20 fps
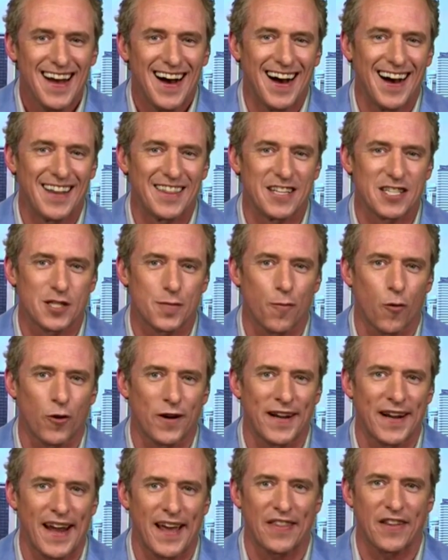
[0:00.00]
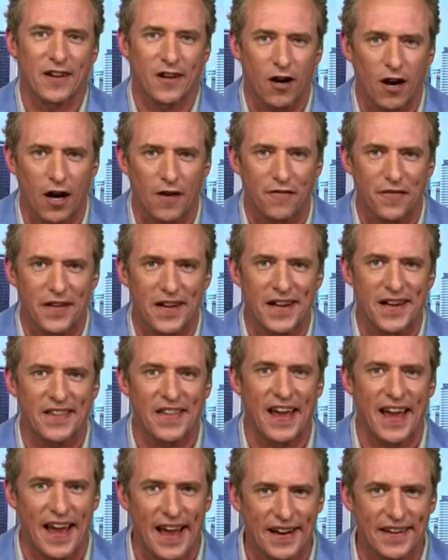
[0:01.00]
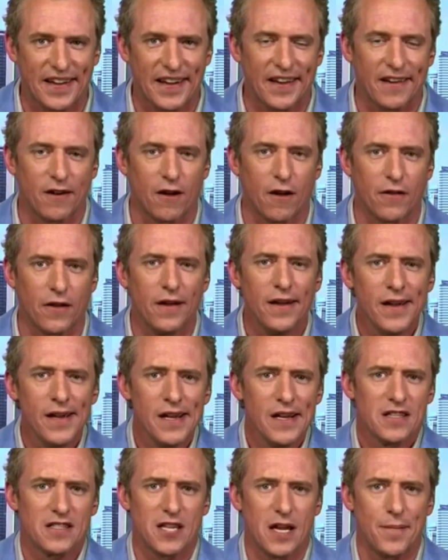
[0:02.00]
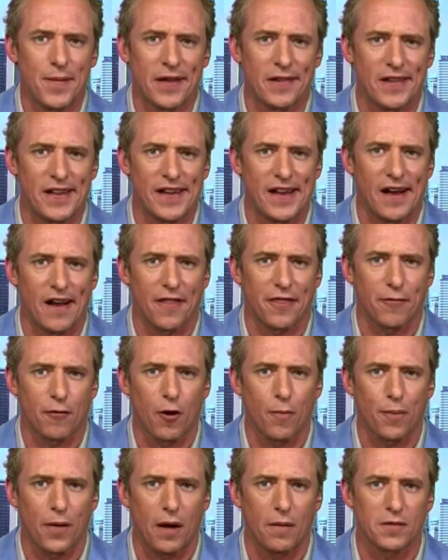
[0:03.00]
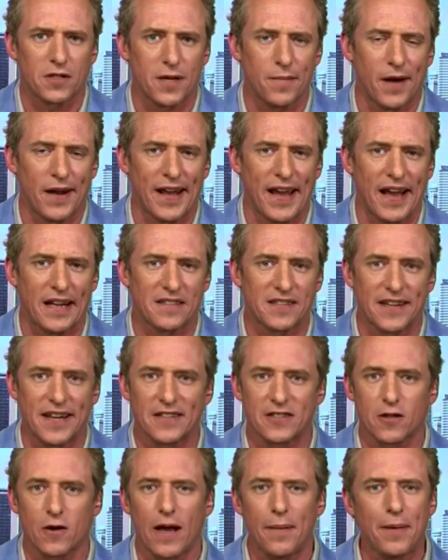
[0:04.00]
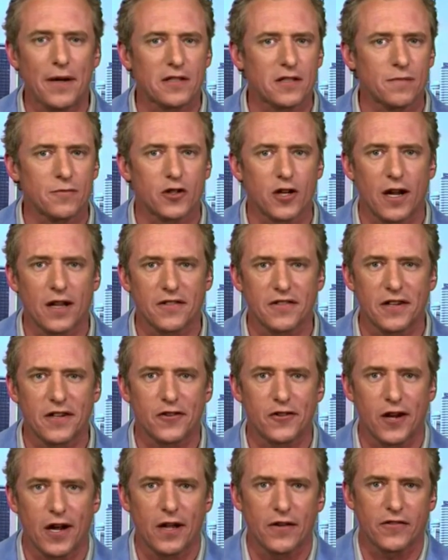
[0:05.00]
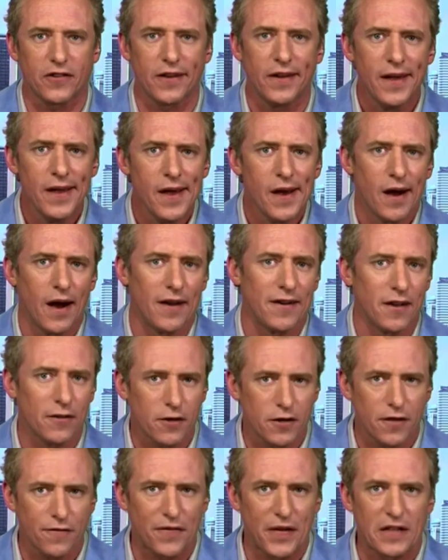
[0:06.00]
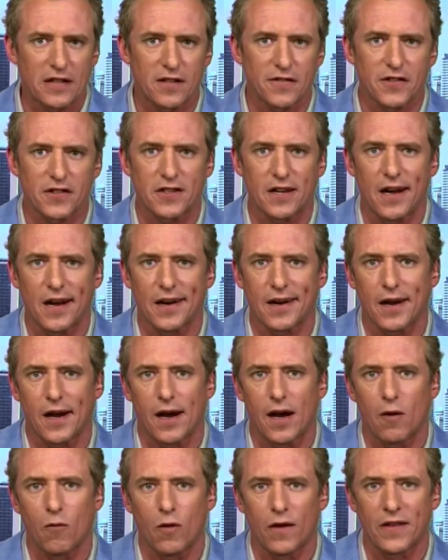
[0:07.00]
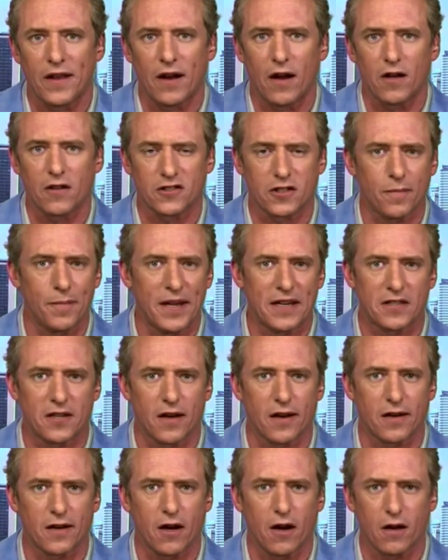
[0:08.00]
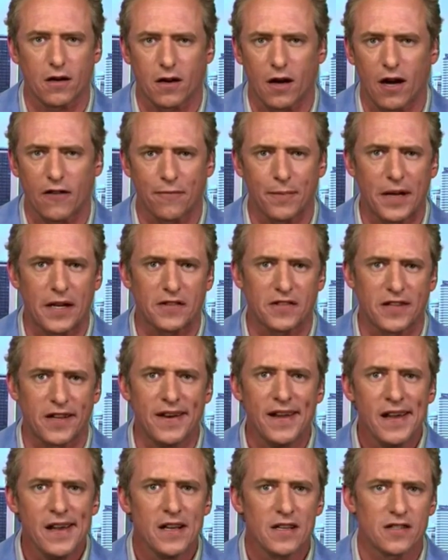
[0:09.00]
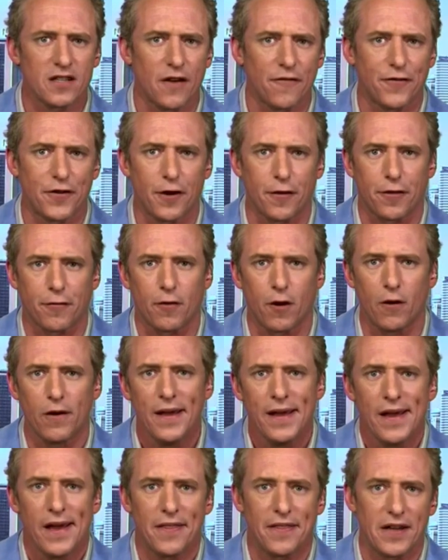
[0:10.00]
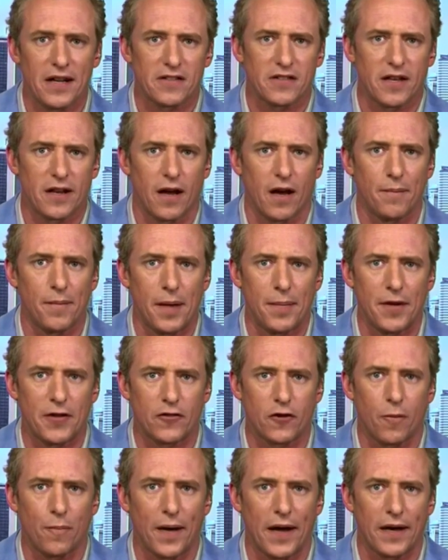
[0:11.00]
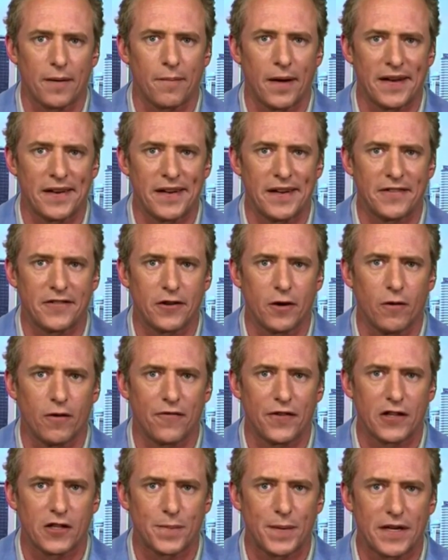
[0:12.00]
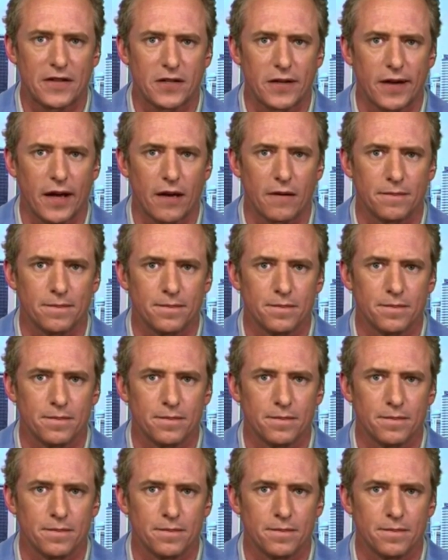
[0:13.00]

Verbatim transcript: uh, this morning and the coughing and the hacking and all the seemingly uh, throat problems he might have had today? So how about some Johnson & Johnson, another defensive stock, uh, one that also makes uh, cough medicine, stuff for your throat, and things that maybe Joe Biden might need too if he speaks again?